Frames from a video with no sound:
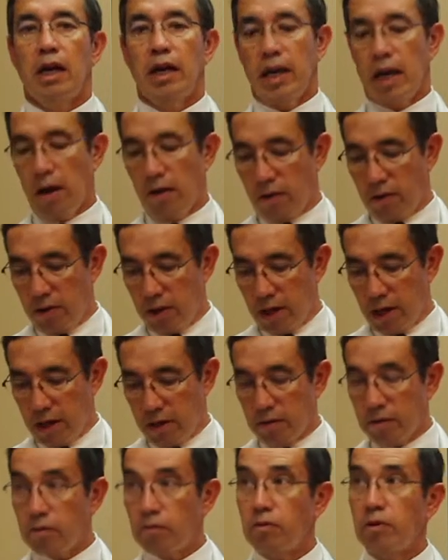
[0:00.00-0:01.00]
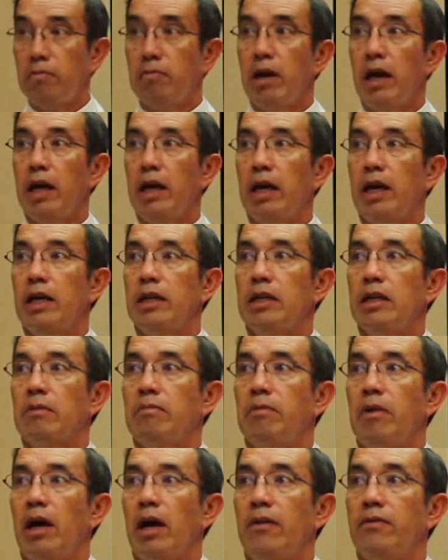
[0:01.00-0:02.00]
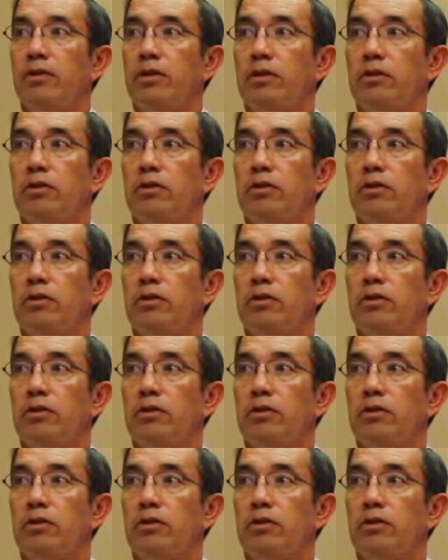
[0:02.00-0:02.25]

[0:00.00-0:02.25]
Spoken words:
Now and then we may end up having